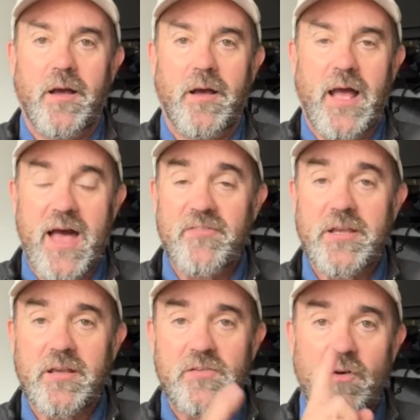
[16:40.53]
having
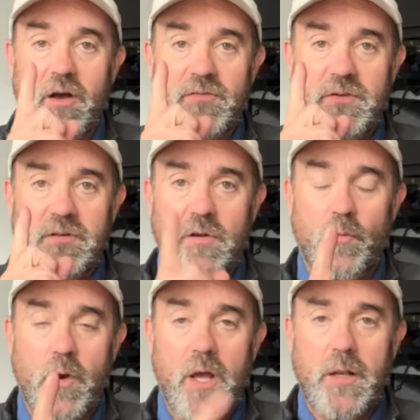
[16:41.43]
exhausted the
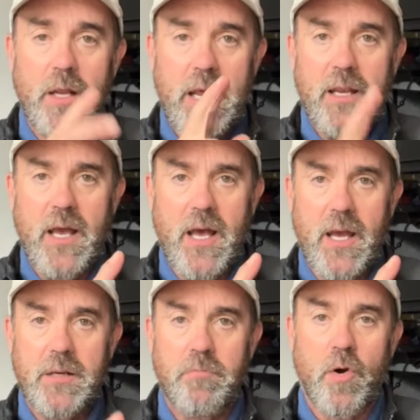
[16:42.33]
run and
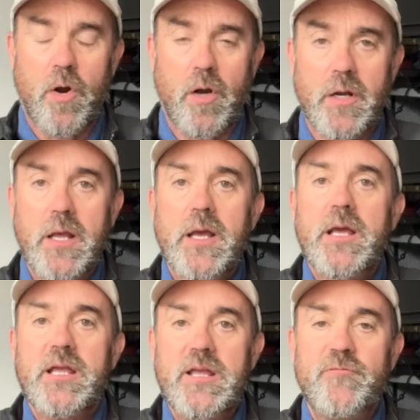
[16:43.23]
hide part,
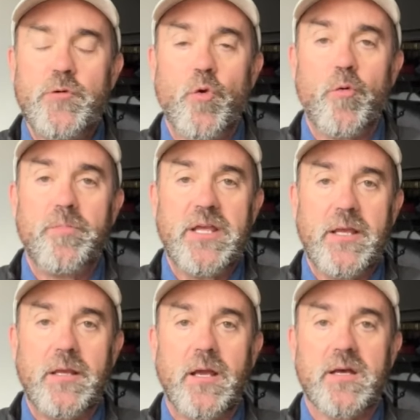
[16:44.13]
if you were
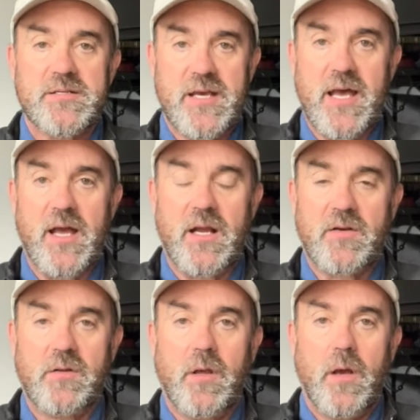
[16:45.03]
being
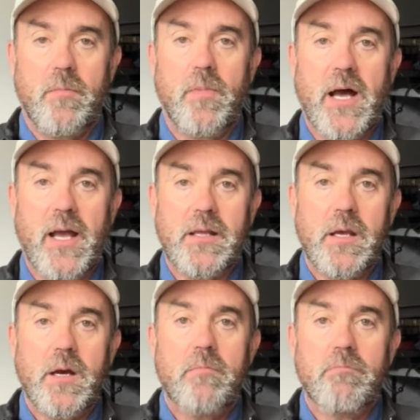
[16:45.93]
attacked by
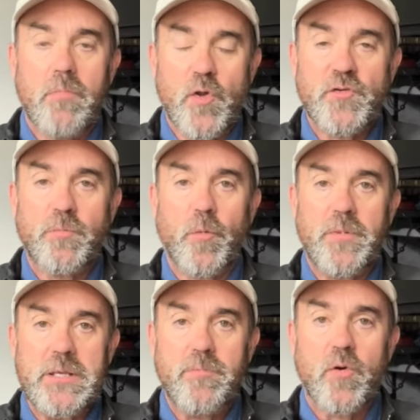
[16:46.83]
multiple
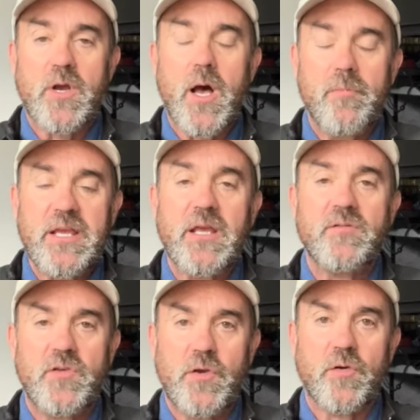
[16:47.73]
people coming
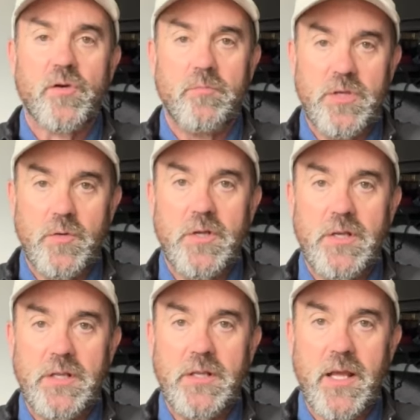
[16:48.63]
into your
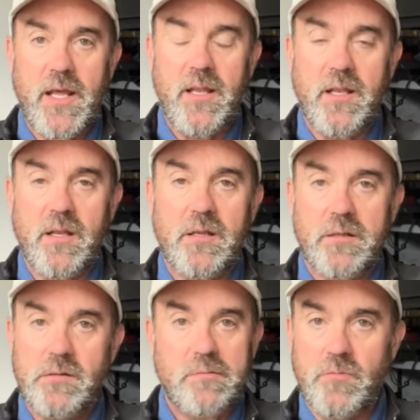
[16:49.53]
community and
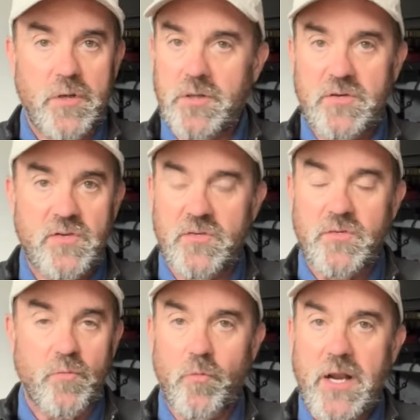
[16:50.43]
really
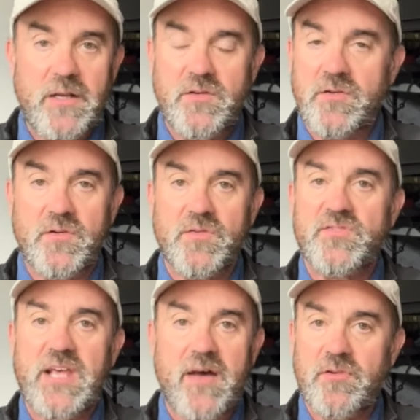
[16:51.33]
just ready to do
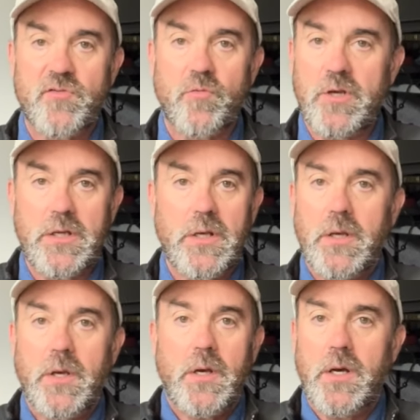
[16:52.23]
savagery,
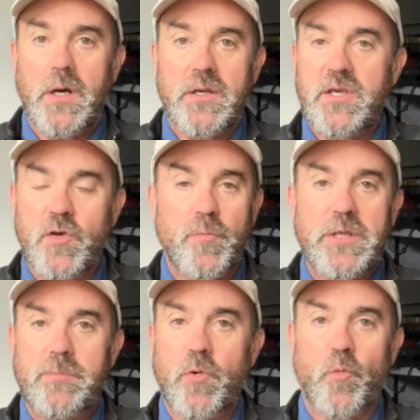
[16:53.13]
uh, kill
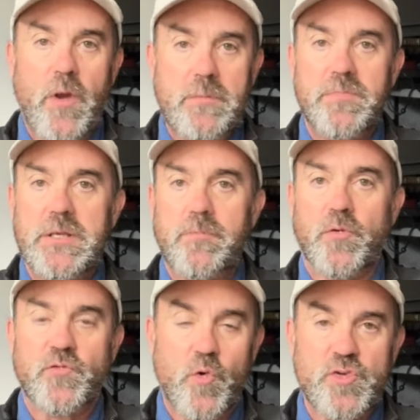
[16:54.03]
people, rape
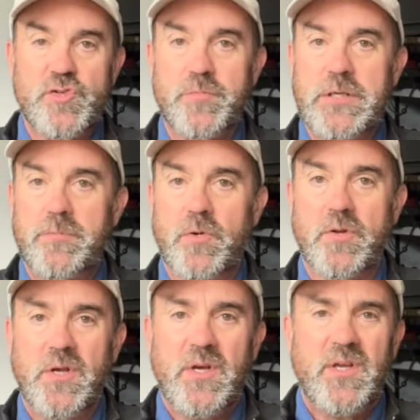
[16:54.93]
people, torture
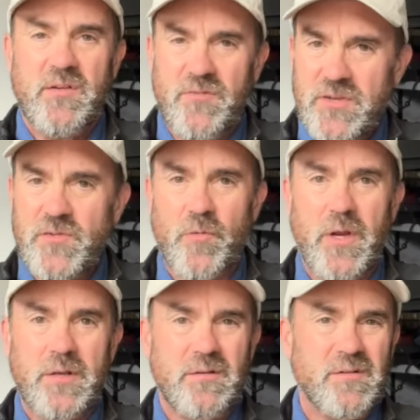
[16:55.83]
people,
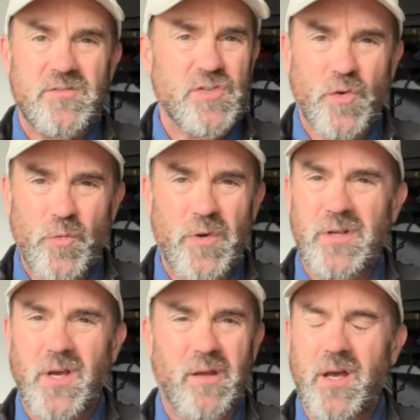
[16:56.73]
eviscerate
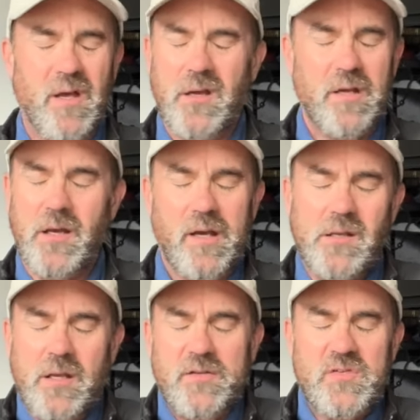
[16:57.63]
children. I, I, I,
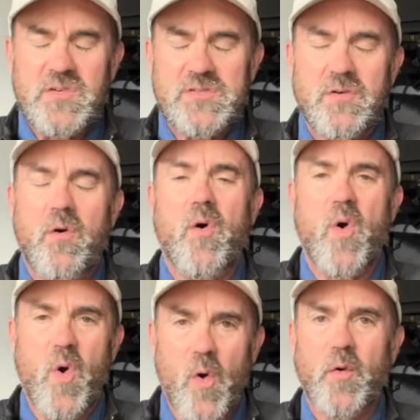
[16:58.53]
it's just
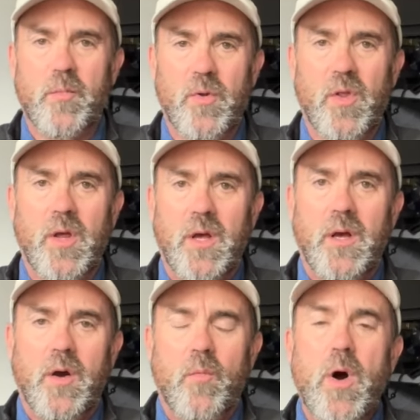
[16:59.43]
horrible.
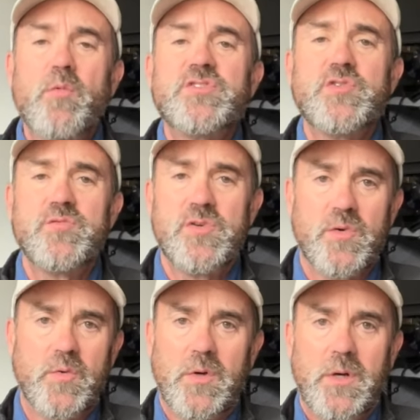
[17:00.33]
What would you
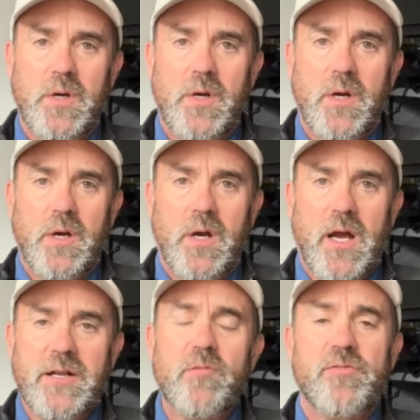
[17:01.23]
do?
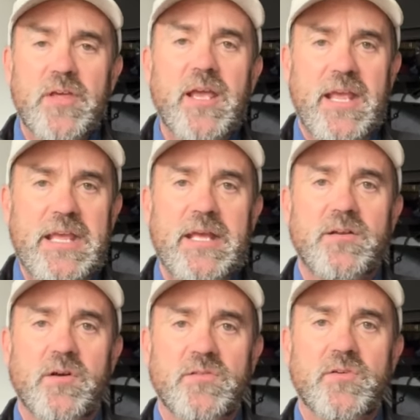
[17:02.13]
I don't think a
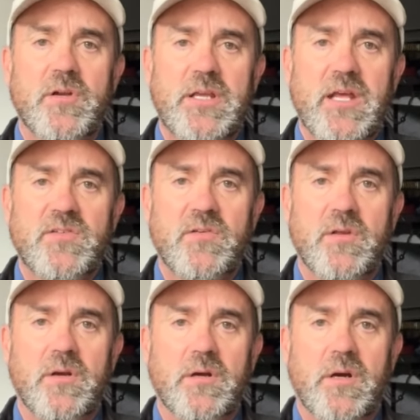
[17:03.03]
handgun's going to get you
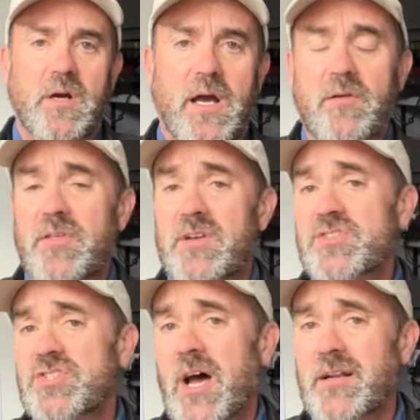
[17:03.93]
there. I don't think a
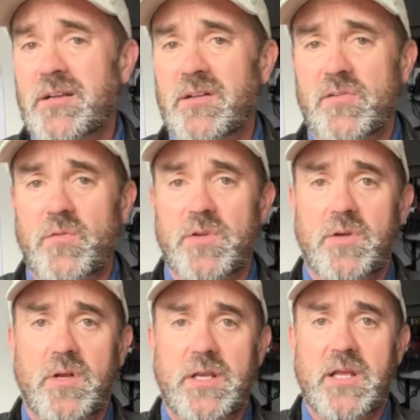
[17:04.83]
shotgun's really
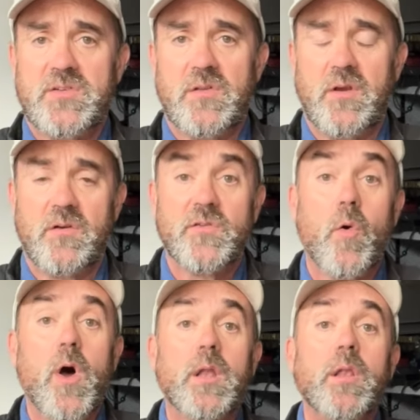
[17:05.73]
going to get you there.
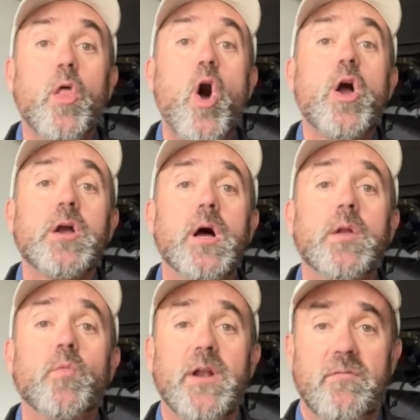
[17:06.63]
So a long
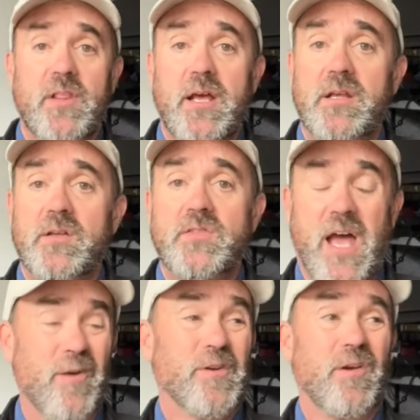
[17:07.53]
gun, whatever that is,
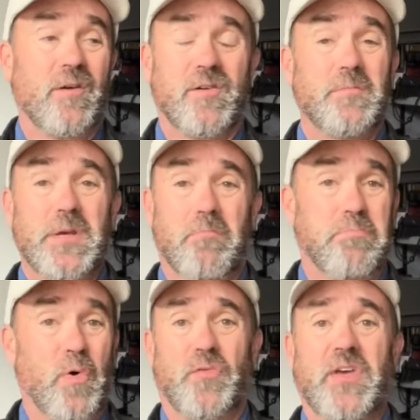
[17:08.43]
I don't care. It could be a
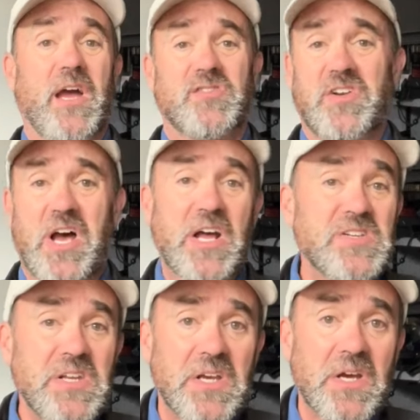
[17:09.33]
bolt-action
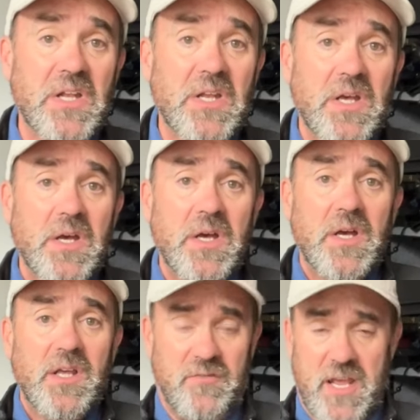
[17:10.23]
hunting gun
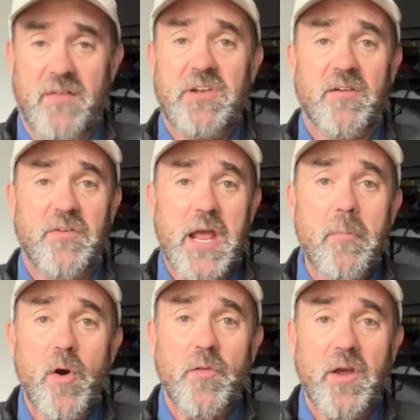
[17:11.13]
if you have enough
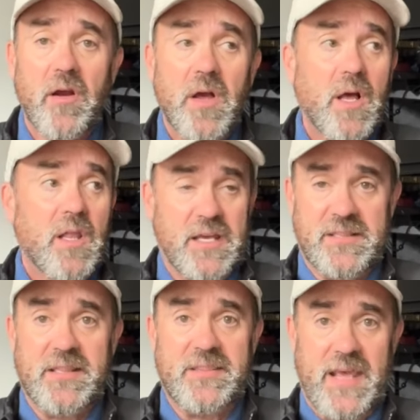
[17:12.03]
ammo there. Like,
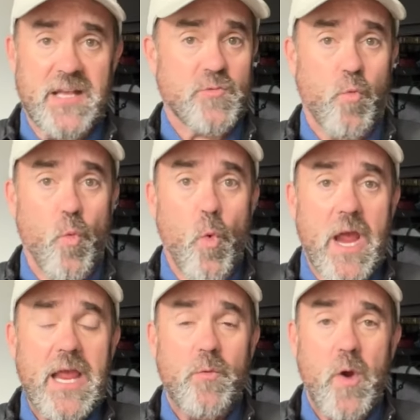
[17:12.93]
that's
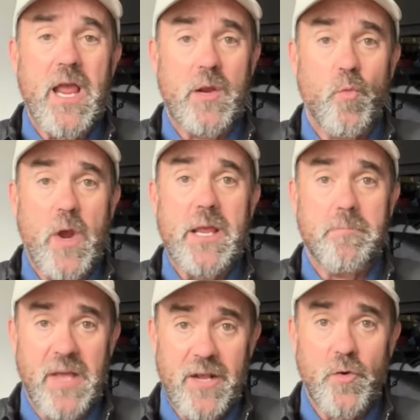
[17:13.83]
way, way, way
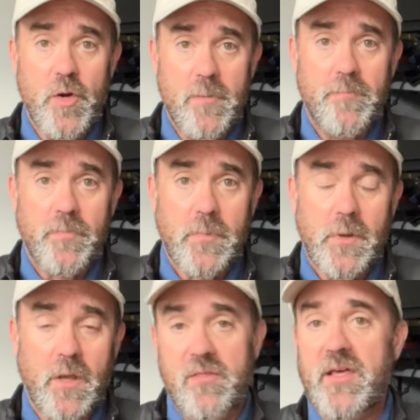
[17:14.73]
better
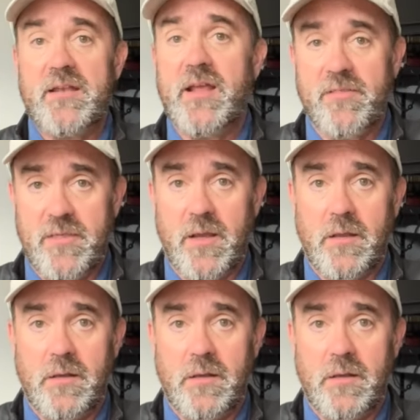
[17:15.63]
than nothing.